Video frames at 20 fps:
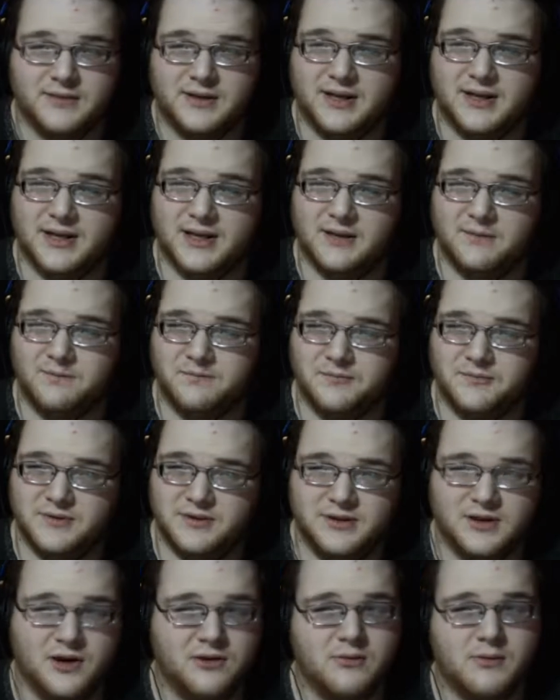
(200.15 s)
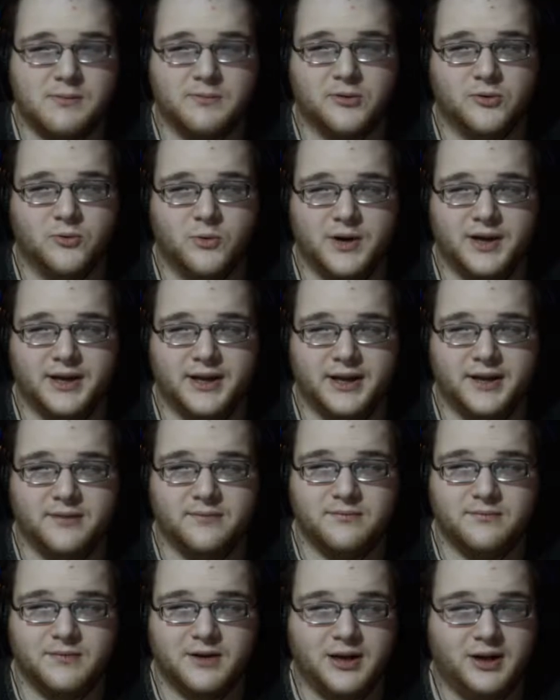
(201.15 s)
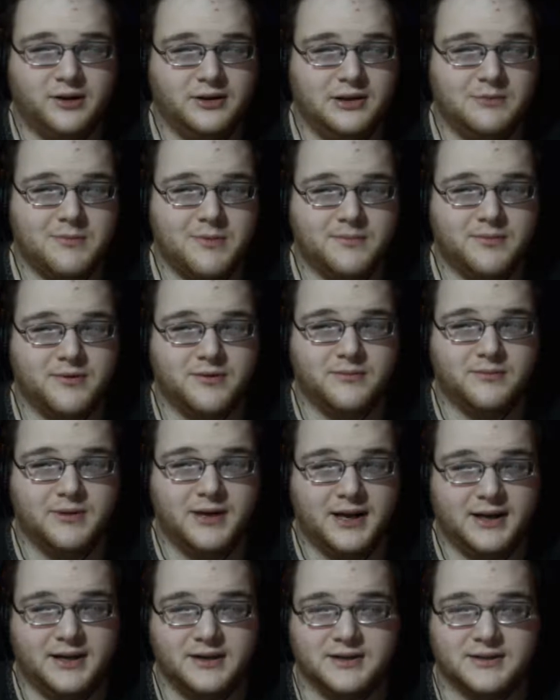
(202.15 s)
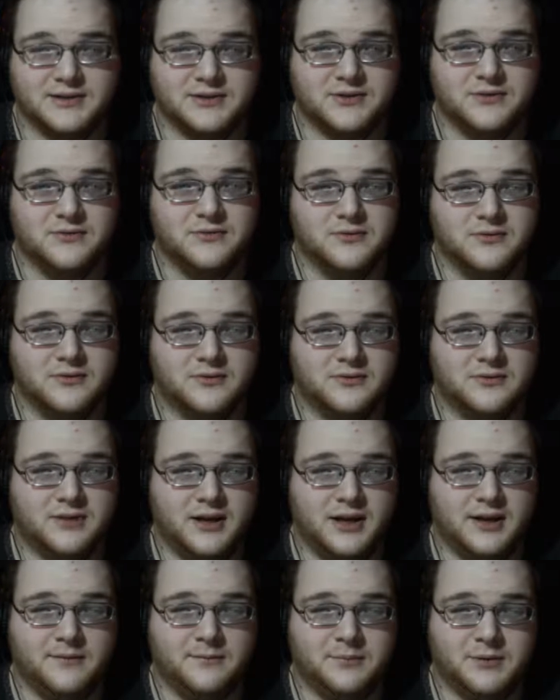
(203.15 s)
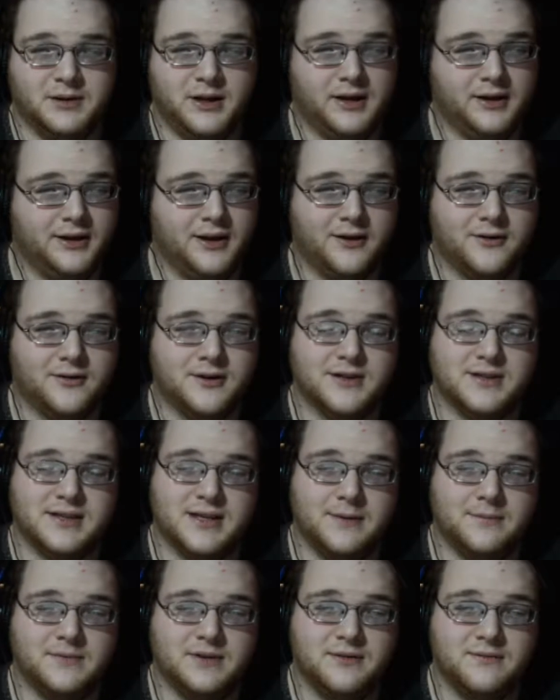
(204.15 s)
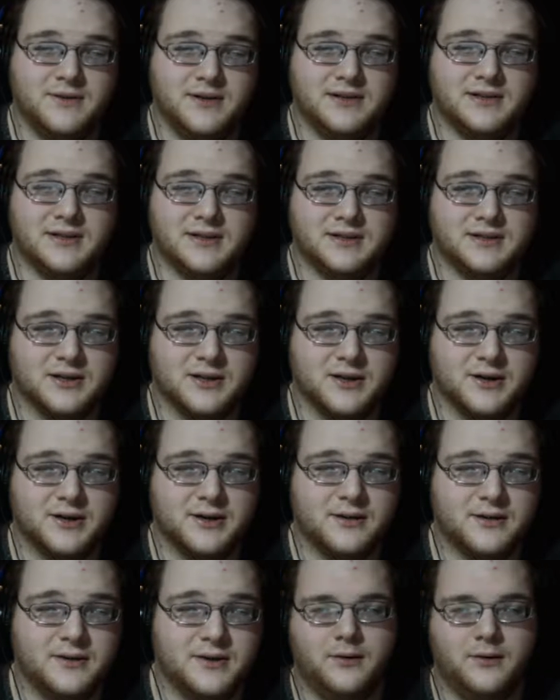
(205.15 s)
I don't remember why. I only remember getting to school and plodding across the empty recess yard.